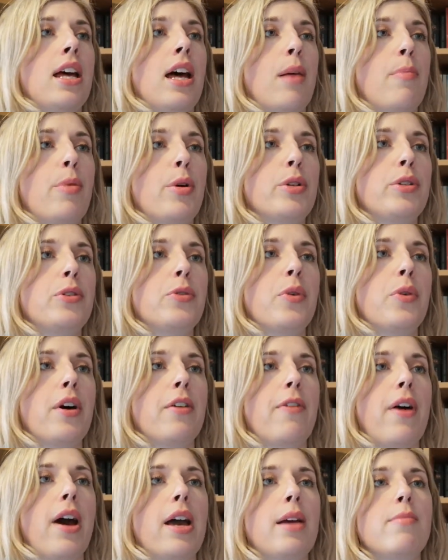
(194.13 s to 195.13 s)
A bottle
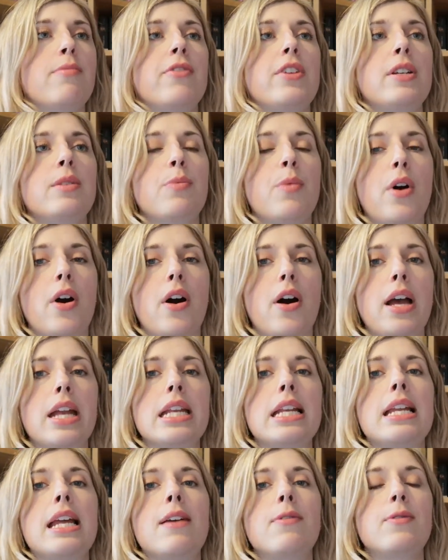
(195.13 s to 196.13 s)
of home-brewed
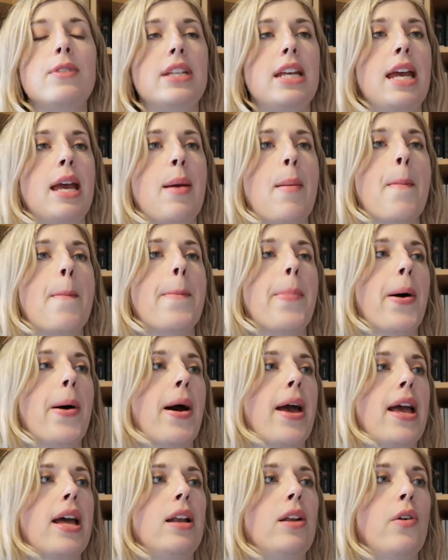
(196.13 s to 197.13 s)
wine left to him
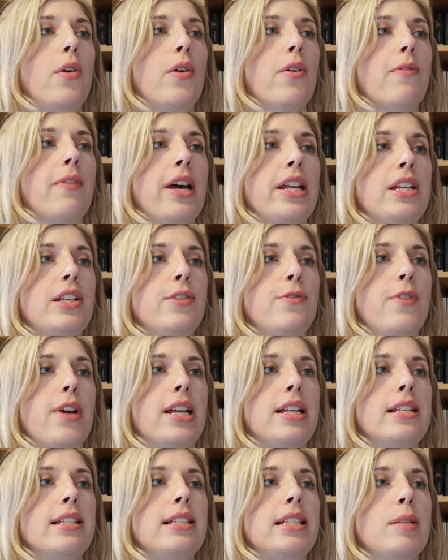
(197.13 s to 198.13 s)
by a long vanished
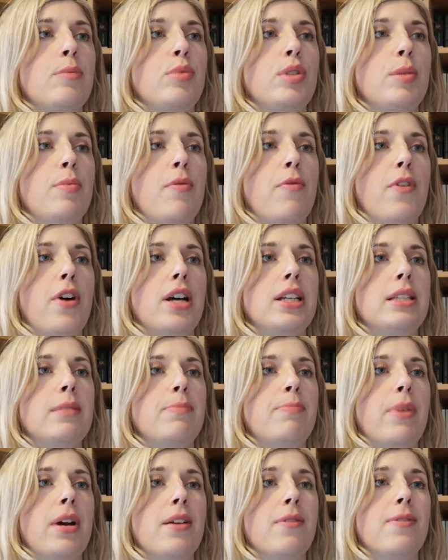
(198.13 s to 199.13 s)
friend seems to provide
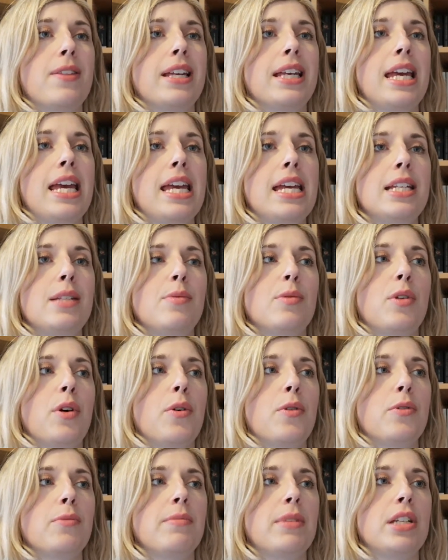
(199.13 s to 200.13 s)
both the key to an
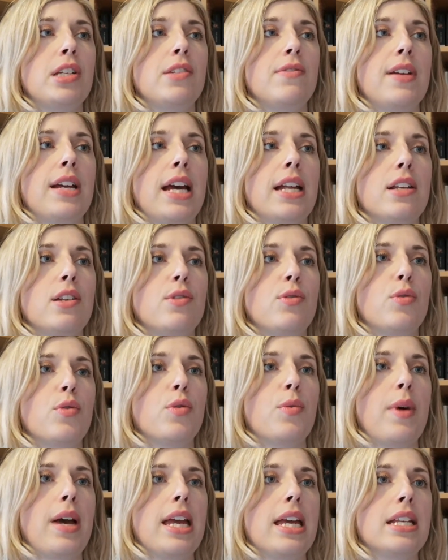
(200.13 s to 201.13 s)
old mystery and a
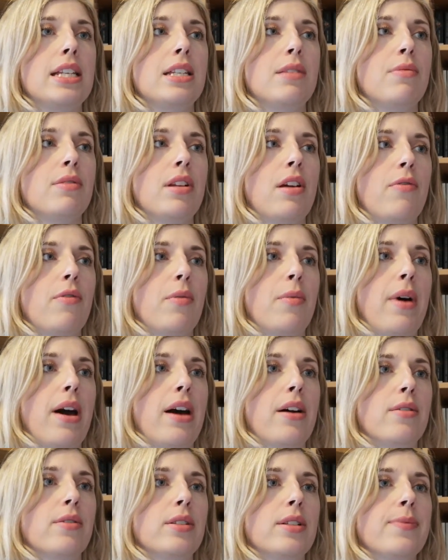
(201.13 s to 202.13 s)
doorway into another
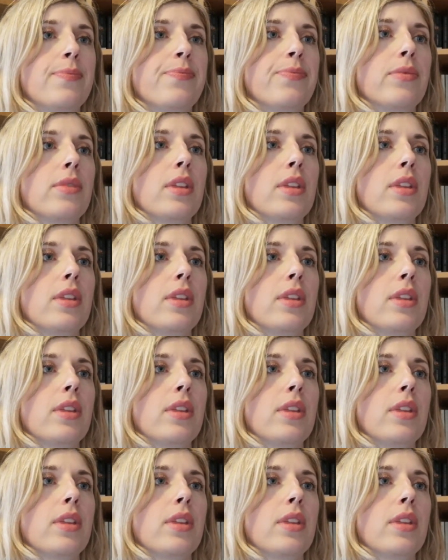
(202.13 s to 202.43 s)
world.